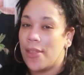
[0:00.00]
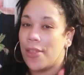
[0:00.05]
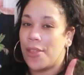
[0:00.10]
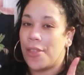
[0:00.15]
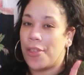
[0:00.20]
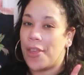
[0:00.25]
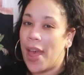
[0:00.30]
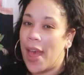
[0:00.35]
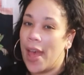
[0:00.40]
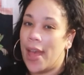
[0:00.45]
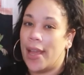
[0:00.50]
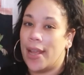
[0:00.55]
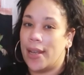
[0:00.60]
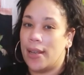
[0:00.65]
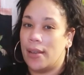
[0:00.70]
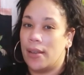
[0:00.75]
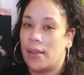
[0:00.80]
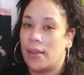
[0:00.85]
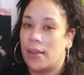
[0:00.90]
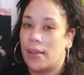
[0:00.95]

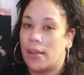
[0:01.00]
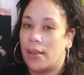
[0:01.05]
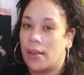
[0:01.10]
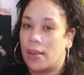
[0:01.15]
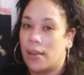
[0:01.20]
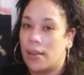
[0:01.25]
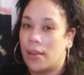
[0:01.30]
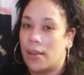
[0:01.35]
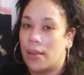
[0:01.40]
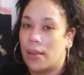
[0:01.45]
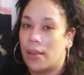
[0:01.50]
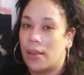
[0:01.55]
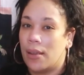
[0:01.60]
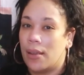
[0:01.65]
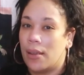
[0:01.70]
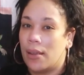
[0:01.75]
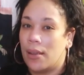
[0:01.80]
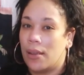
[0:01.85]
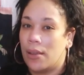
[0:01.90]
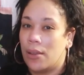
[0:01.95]
Then
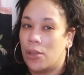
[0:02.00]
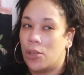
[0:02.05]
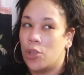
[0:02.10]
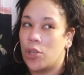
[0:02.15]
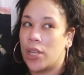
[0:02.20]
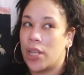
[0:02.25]
you